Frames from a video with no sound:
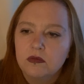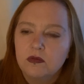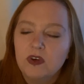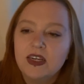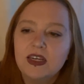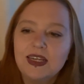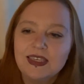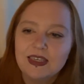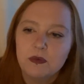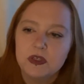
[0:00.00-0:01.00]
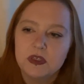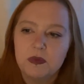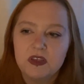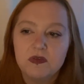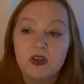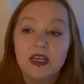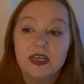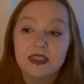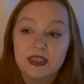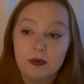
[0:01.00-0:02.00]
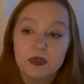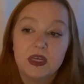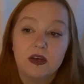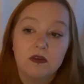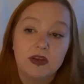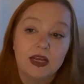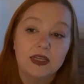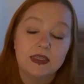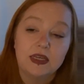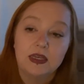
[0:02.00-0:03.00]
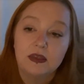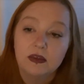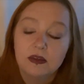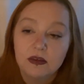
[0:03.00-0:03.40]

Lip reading: Radical acceptance means fully accepting our reality